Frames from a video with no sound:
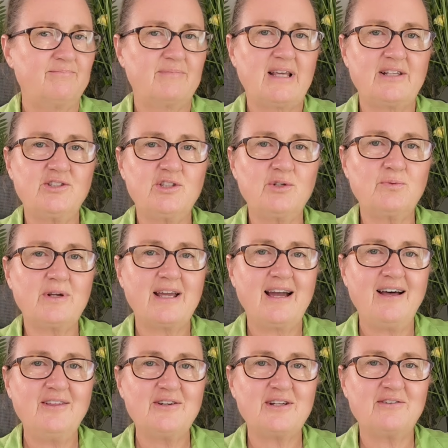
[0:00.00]
That's the
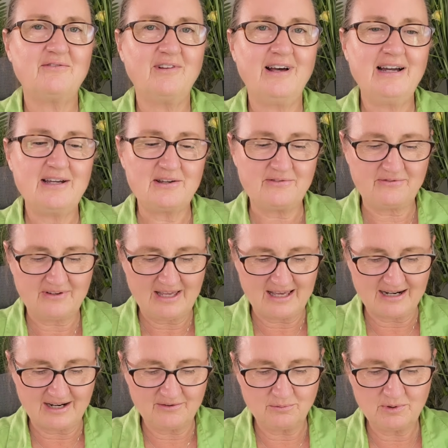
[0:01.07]
reality of life.
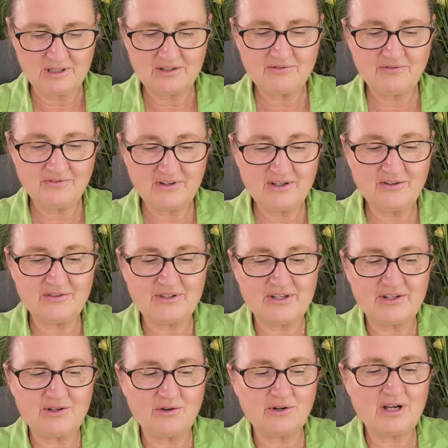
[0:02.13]
And I really feel
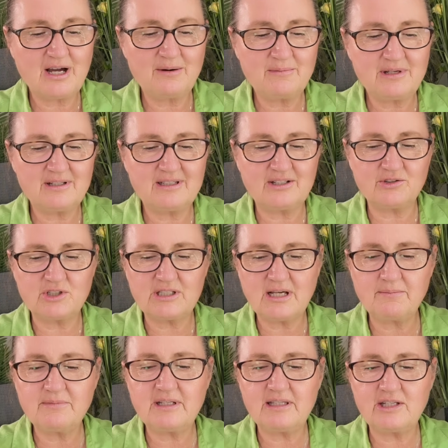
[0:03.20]
that there's
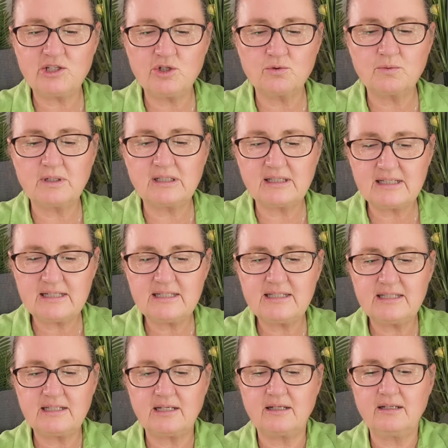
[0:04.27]
something that you're
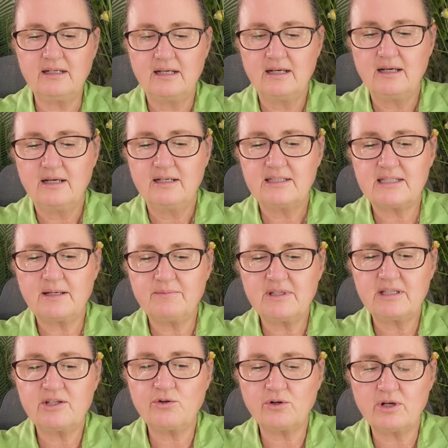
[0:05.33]
releasing, something
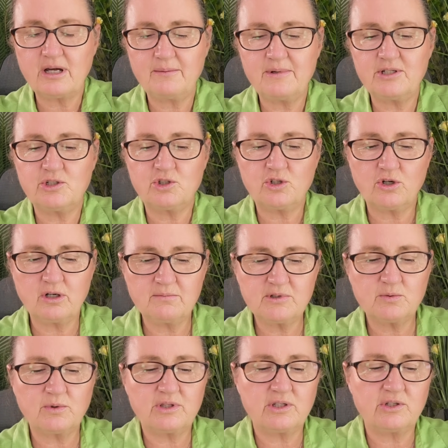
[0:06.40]
that you're coming to terms
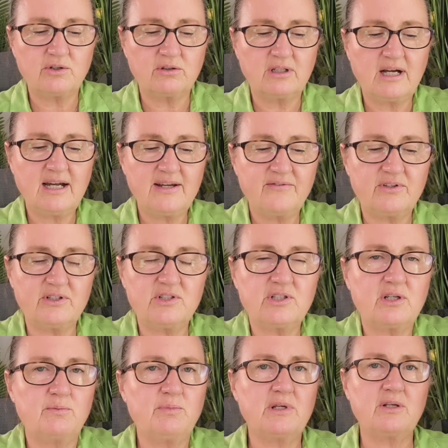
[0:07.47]
with in your life. And this
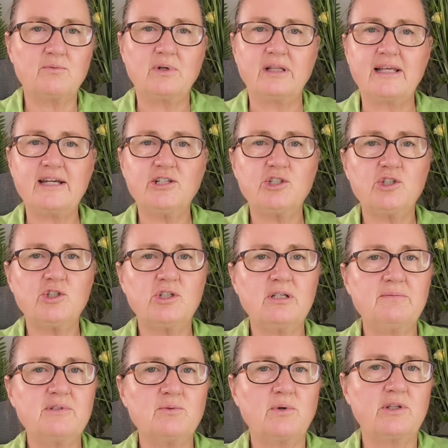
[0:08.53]
could be in
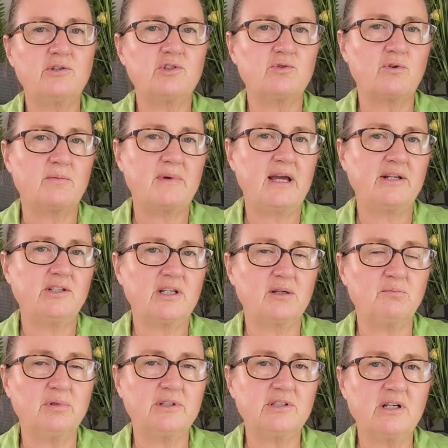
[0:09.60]
relationships, whether it's romantic
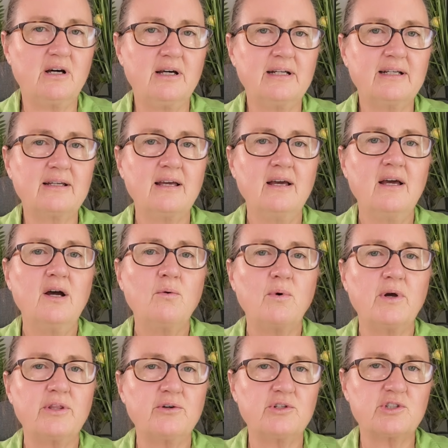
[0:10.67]
and platonic,
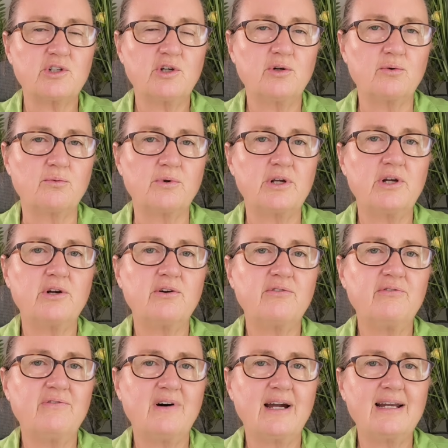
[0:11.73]
whether it's career,
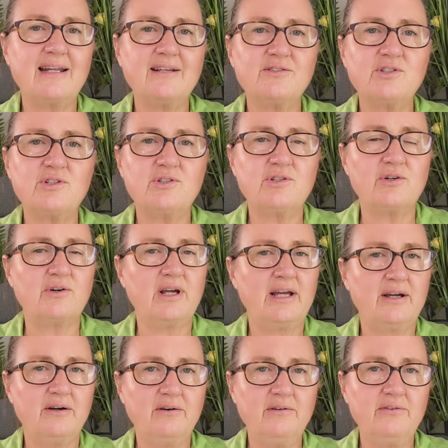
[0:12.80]
finances, your
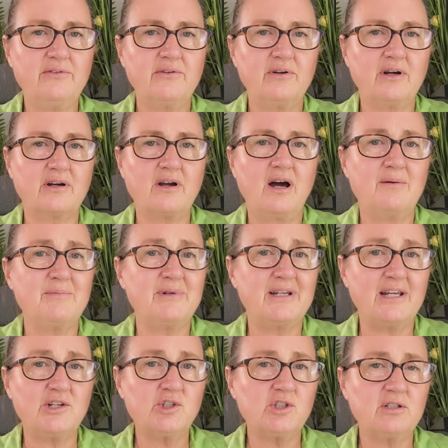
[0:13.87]
health, a
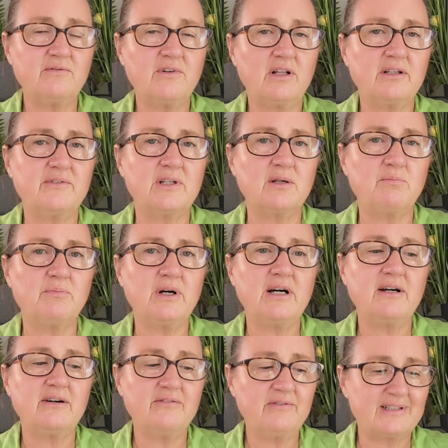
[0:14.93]
combination of all of the
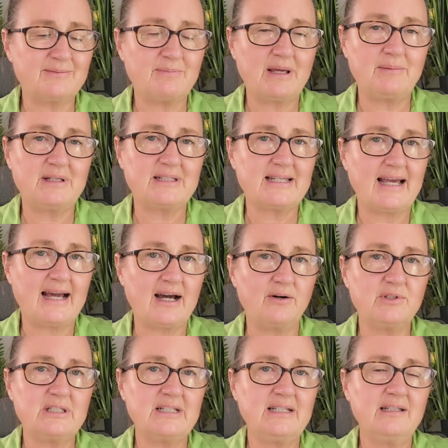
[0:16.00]
above. Maybe it's
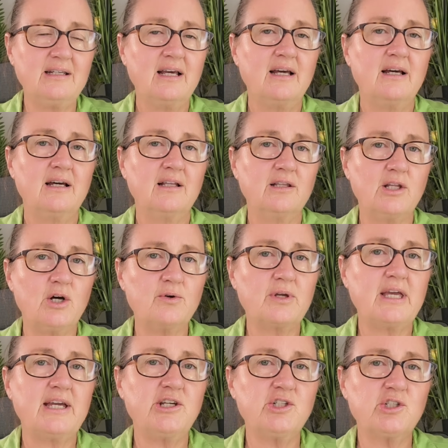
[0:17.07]
housing,
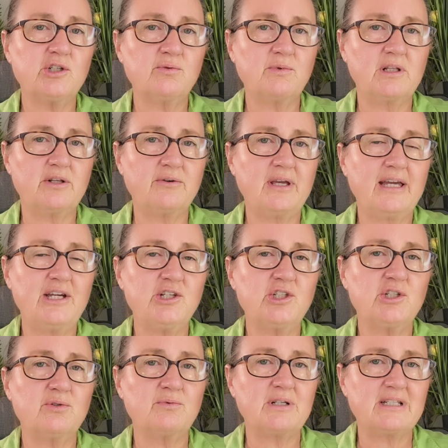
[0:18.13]
location,
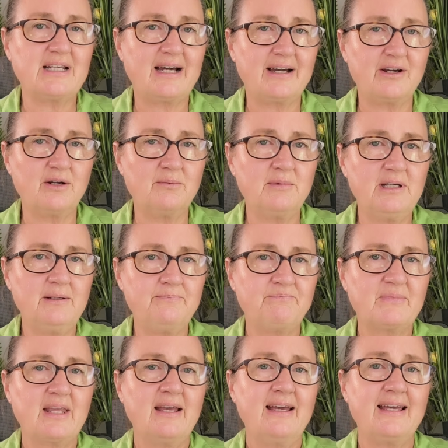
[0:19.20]
relocation, retirement,
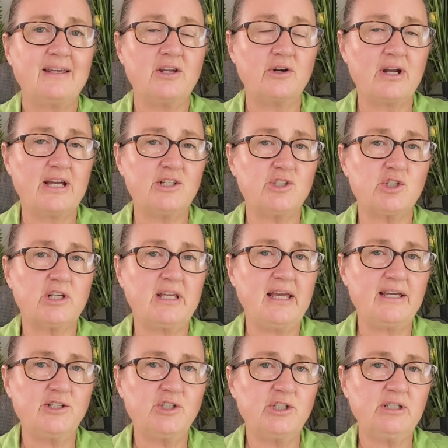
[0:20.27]
your
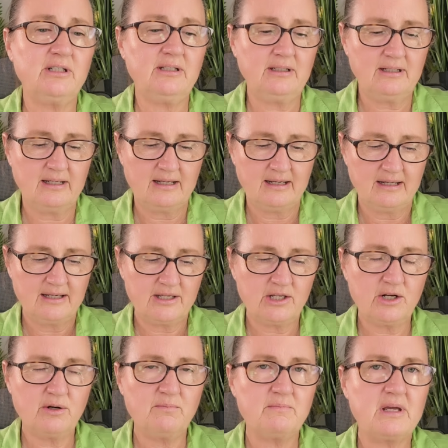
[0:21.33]
education. You
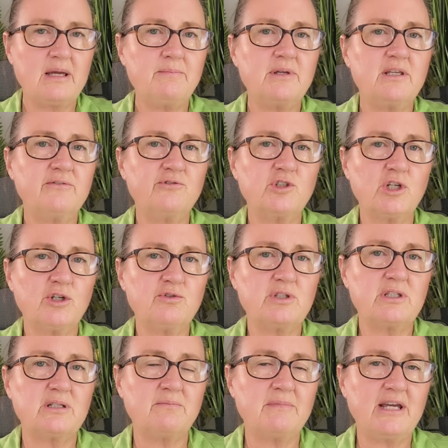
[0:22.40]
know, maybe you've
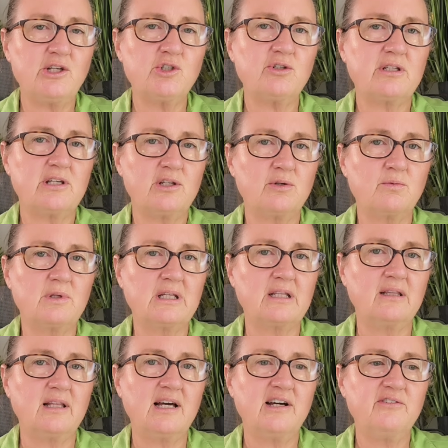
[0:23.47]
chosen a major that you really
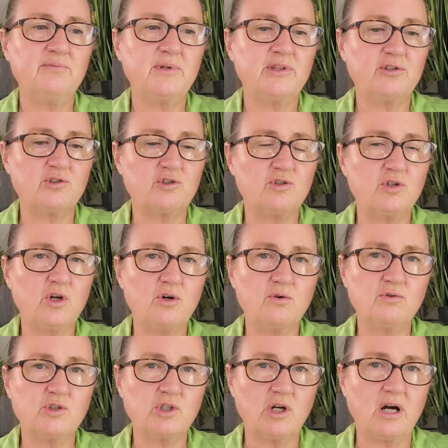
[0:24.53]
love, but there's
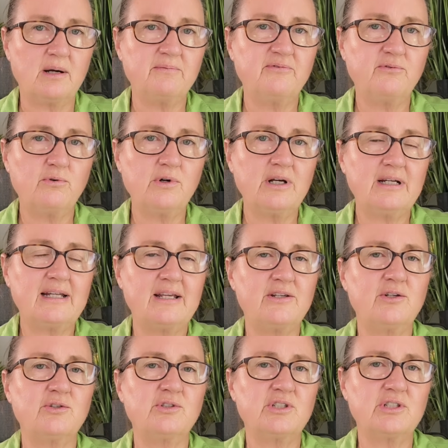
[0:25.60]
no job for it and
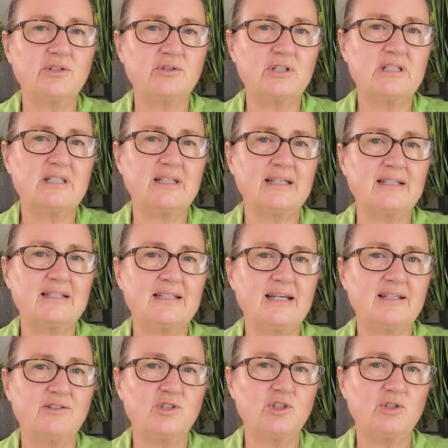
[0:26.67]
you're seriously in
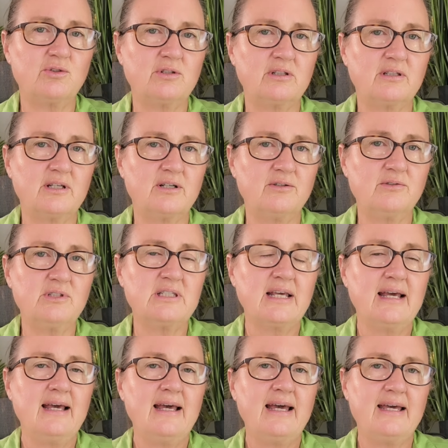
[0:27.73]
debt and student loans,
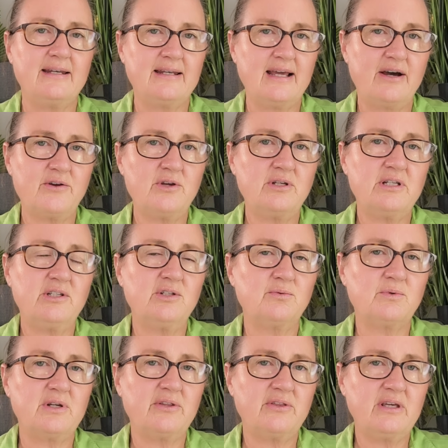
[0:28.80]
and now you need to
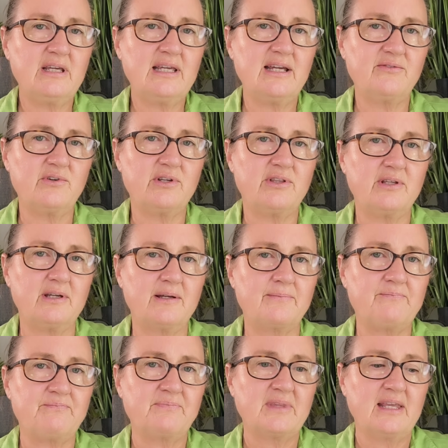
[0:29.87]
rethink everything.